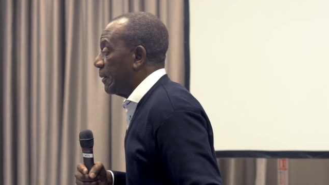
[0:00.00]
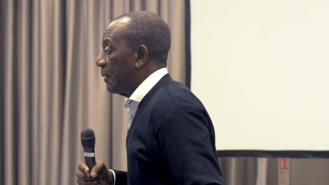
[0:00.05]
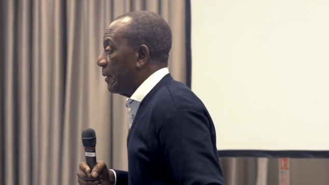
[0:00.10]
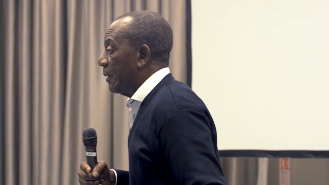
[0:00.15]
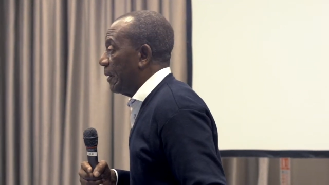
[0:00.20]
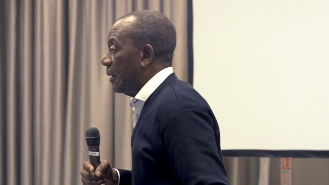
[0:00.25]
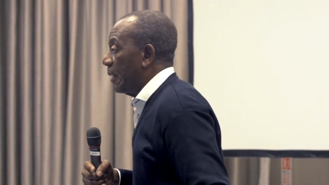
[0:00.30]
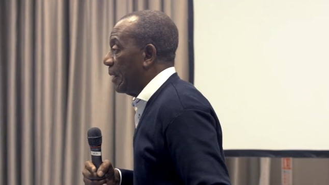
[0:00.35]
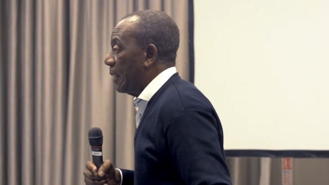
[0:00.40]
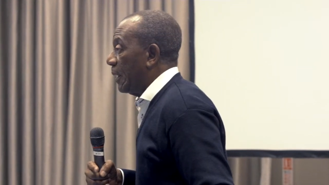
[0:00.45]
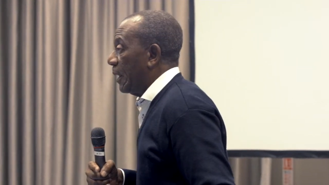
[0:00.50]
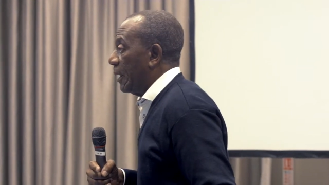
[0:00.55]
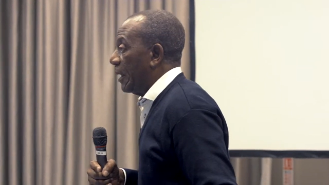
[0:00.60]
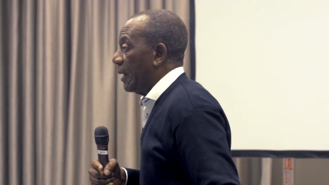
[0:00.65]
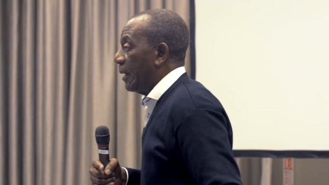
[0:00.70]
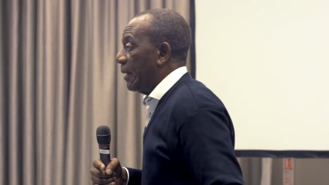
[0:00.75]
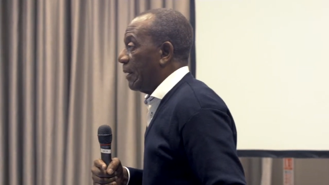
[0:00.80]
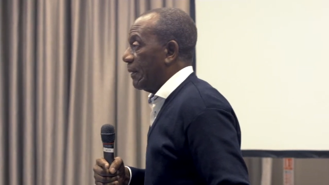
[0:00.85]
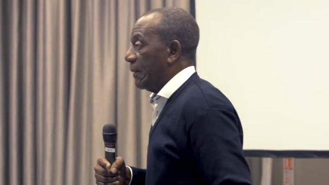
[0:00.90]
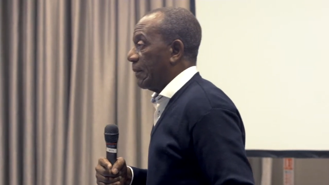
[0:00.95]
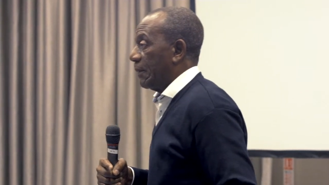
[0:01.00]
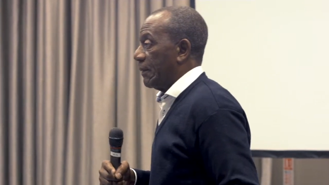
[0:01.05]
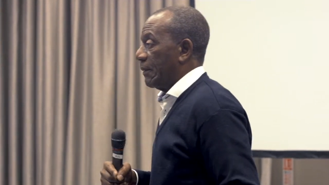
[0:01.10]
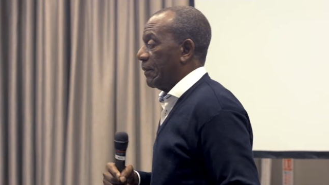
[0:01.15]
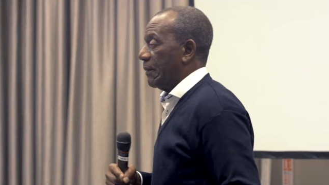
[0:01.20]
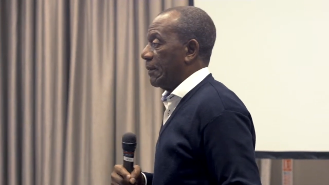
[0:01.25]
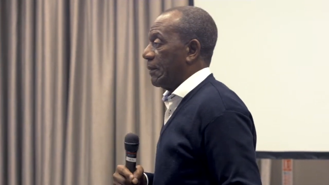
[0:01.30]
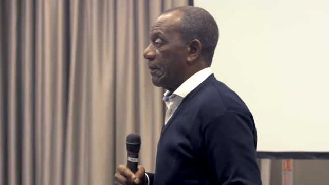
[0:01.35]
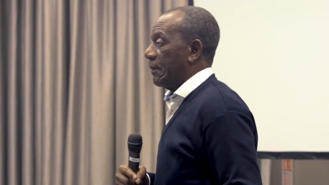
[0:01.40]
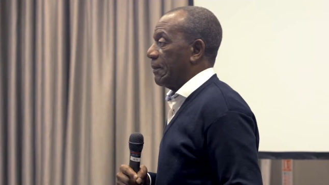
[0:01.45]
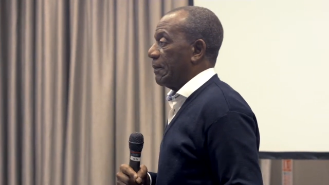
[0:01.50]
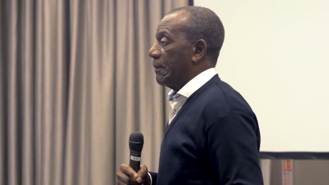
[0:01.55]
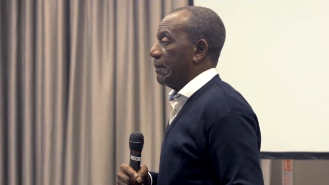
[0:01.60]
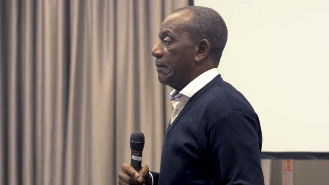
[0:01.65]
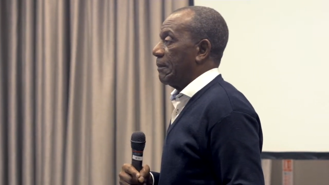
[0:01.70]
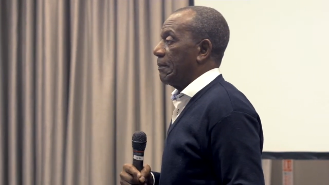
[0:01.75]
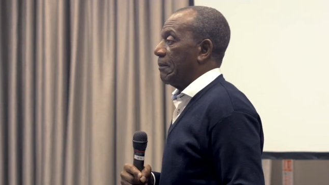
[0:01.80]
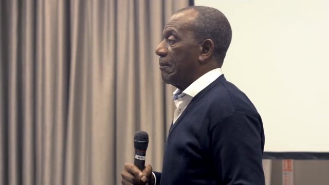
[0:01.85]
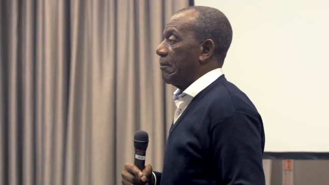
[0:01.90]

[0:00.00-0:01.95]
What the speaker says: Nobody speaks.